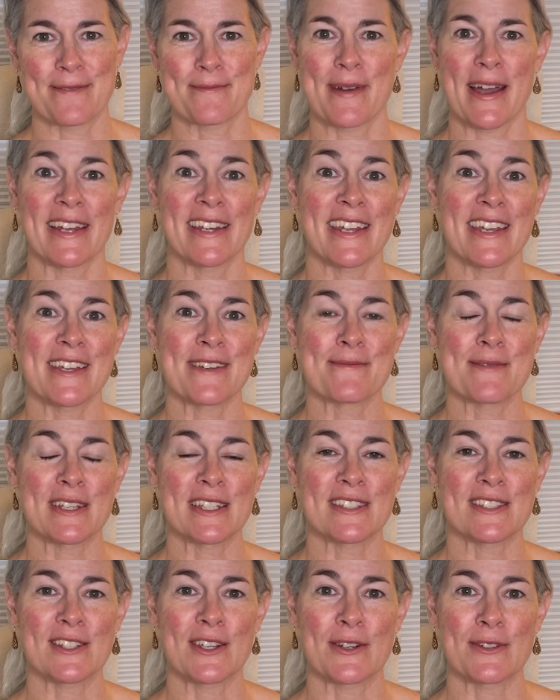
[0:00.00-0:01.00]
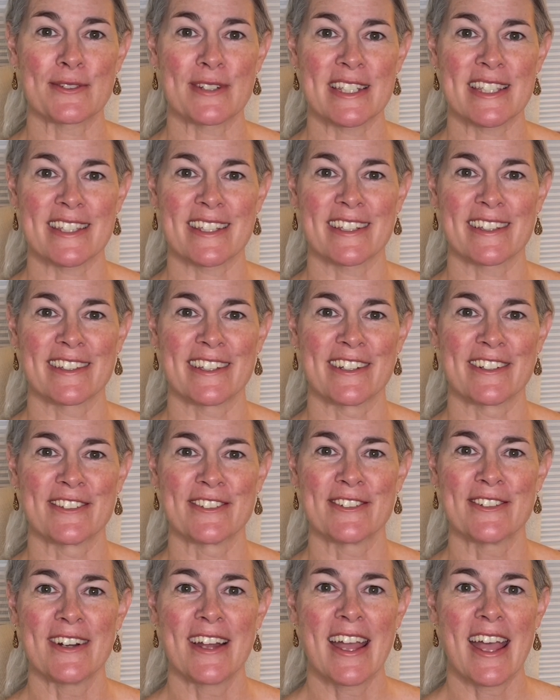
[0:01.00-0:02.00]
My name is Krista
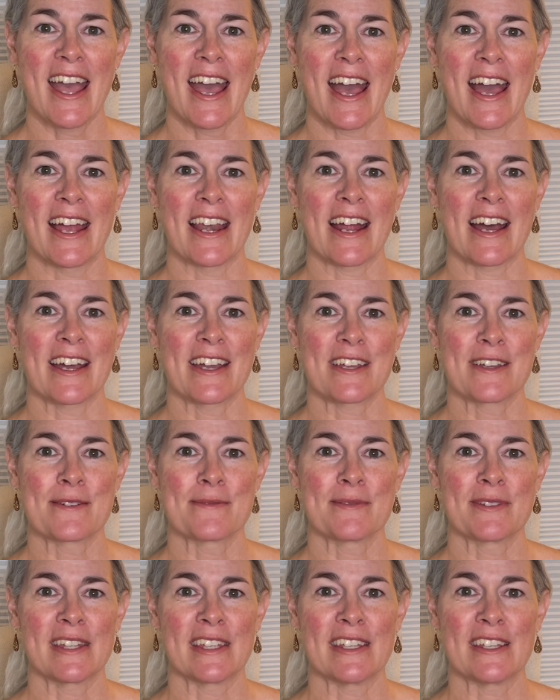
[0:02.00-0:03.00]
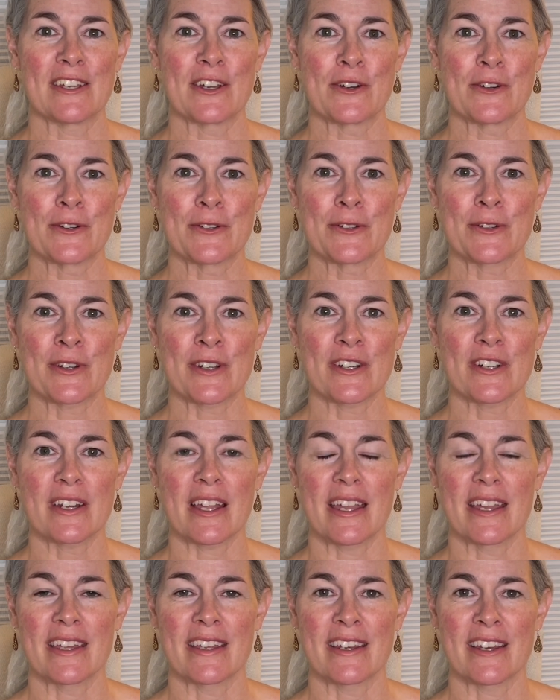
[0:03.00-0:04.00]
Lowe, and I am the owner
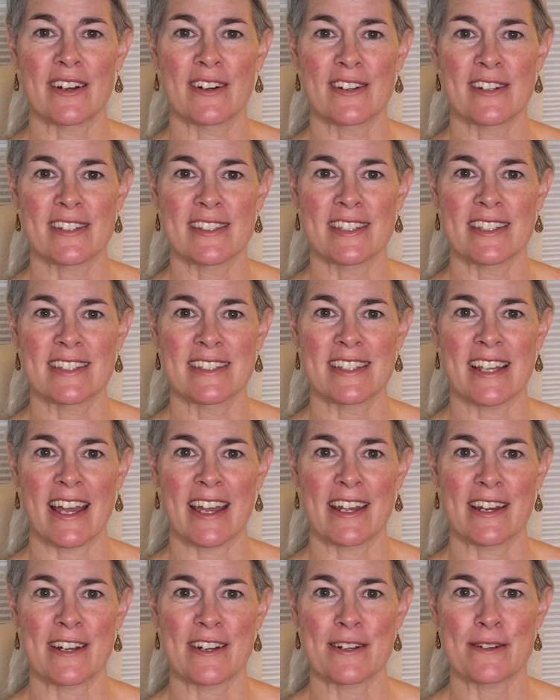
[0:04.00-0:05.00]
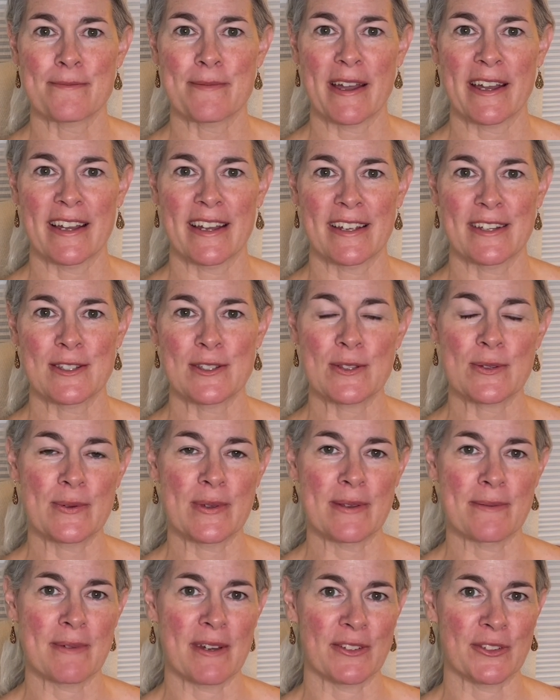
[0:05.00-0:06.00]
and artisan dyer behind
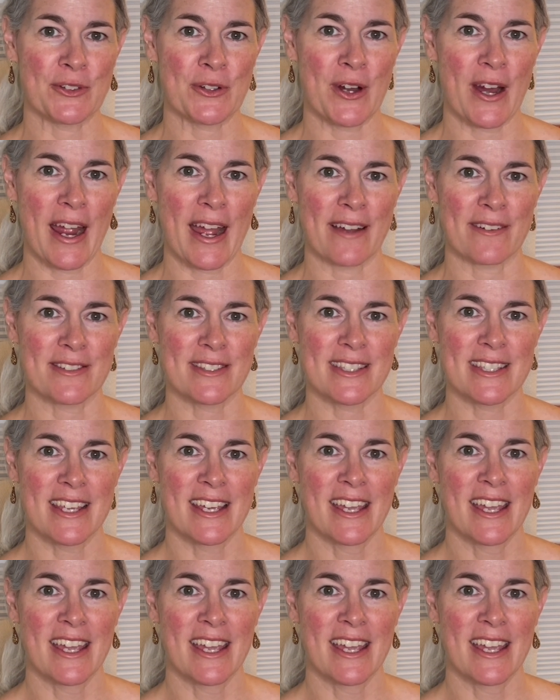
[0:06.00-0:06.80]
Sweet Mountain Crafts.